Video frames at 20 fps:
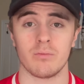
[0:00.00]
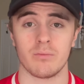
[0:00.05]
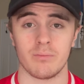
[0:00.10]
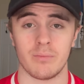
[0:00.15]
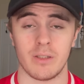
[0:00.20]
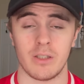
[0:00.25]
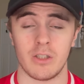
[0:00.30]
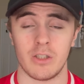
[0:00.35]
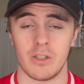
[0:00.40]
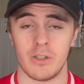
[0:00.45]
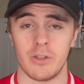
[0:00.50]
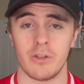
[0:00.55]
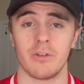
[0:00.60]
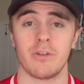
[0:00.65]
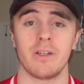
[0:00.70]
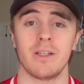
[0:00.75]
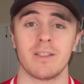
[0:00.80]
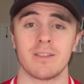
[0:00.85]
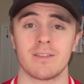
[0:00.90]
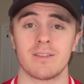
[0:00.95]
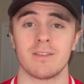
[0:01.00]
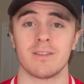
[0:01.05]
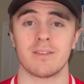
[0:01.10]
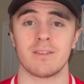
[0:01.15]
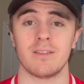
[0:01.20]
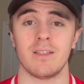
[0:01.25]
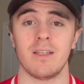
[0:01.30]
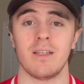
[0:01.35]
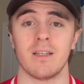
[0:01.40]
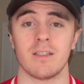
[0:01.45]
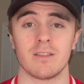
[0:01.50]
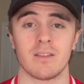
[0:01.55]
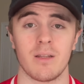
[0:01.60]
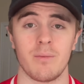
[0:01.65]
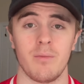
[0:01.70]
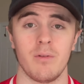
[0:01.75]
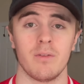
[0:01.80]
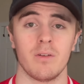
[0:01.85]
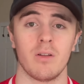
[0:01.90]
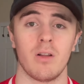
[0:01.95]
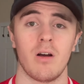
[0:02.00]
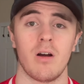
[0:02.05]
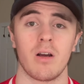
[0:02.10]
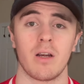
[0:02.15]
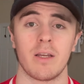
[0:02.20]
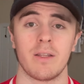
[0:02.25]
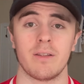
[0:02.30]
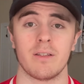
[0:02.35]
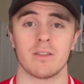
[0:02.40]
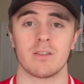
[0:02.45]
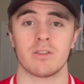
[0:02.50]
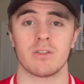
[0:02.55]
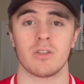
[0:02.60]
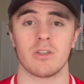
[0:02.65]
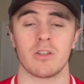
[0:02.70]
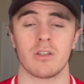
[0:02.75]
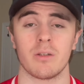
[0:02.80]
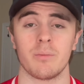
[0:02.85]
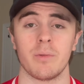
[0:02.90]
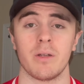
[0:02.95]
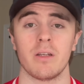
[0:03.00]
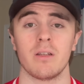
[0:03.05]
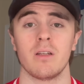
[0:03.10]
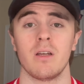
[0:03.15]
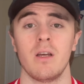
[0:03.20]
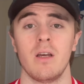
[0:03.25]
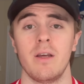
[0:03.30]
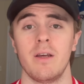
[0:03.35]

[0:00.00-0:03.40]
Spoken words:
be curious to see as they move along in this tournament.